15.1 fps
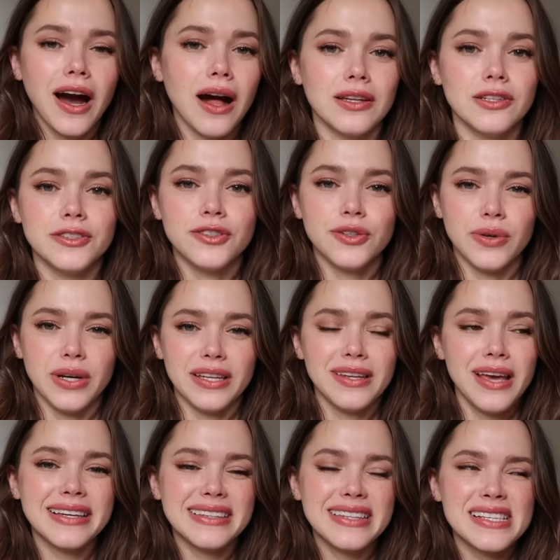color to
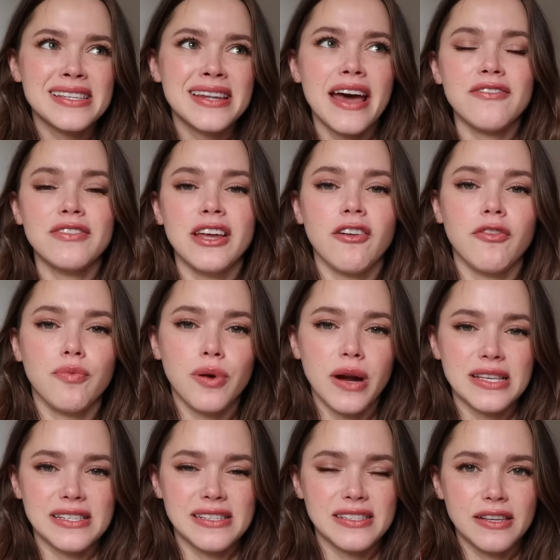it, like it doesn't have enough
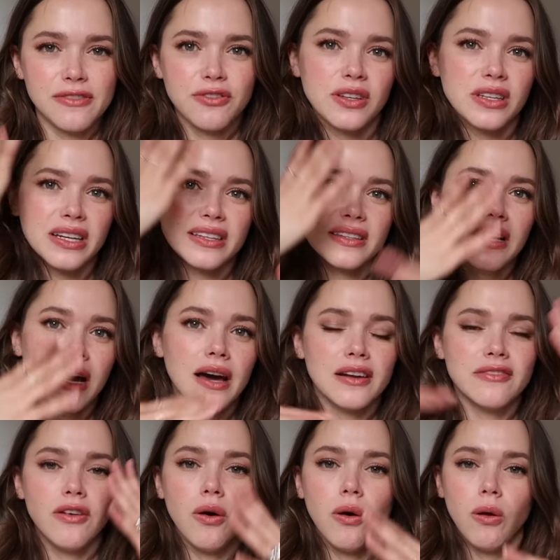presence. I feel like it kind
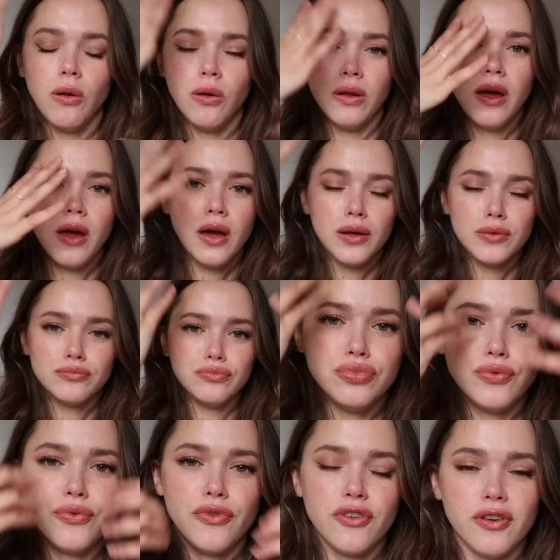of all
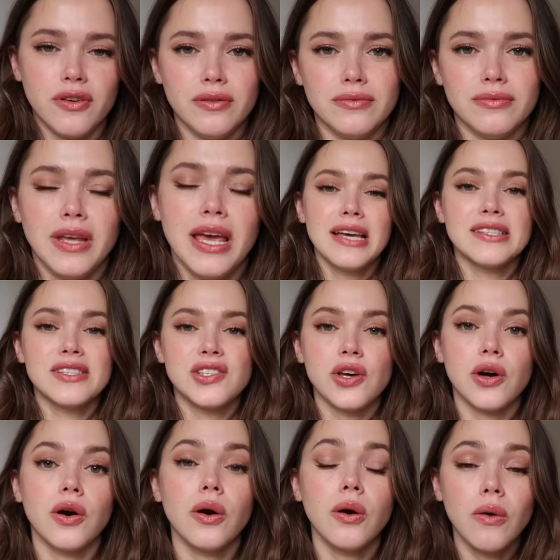brrr.
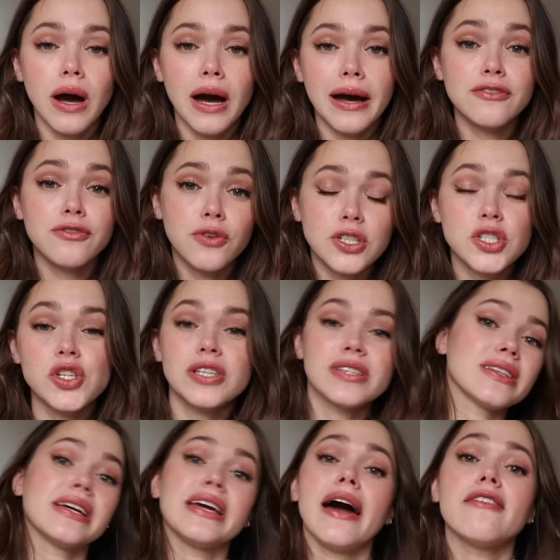So
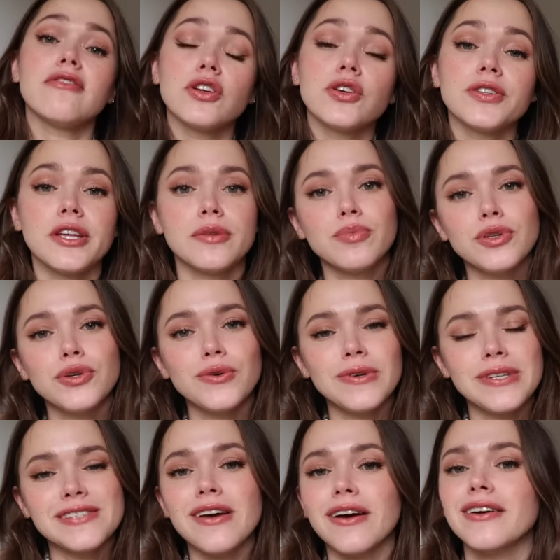unfortunately I've learned that blue
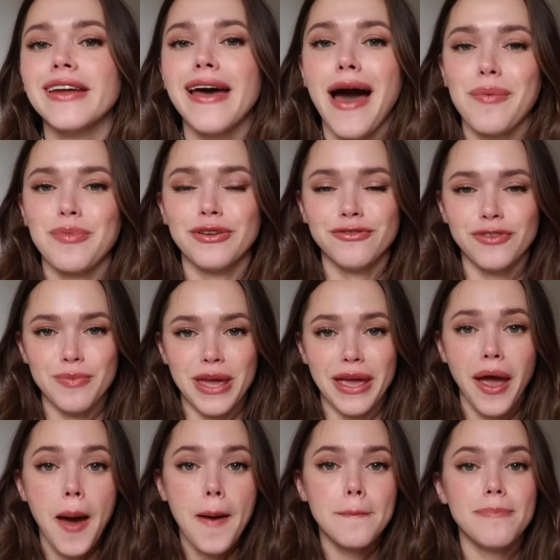is not going to happen for me,
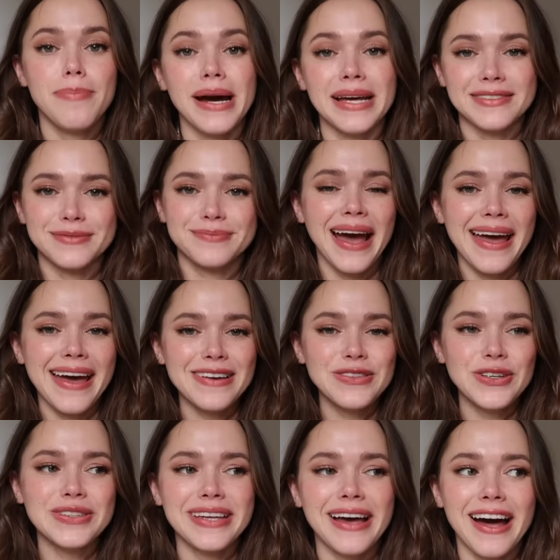but I have
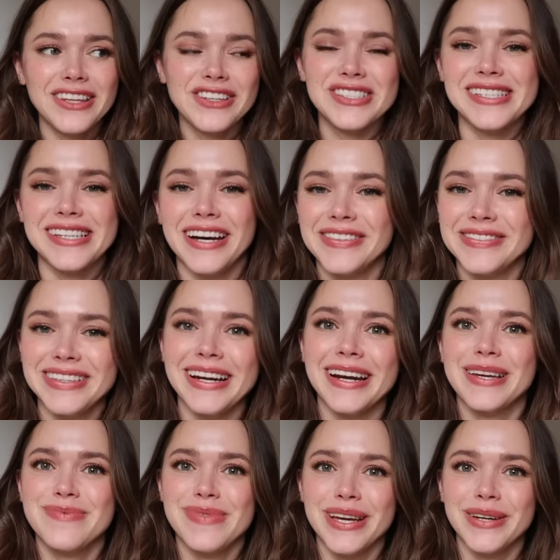all the other stuff that I
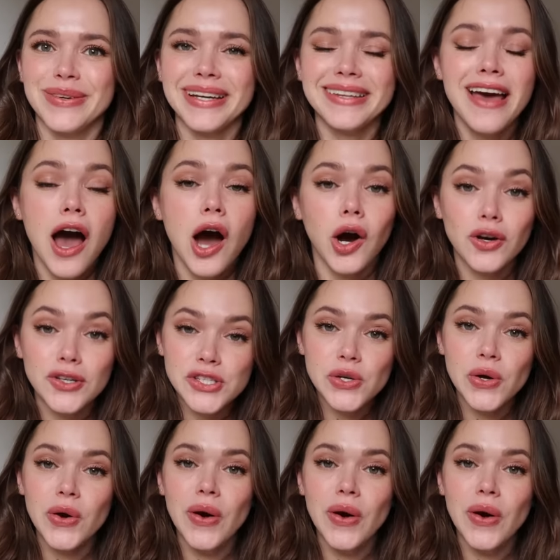can play with. Also,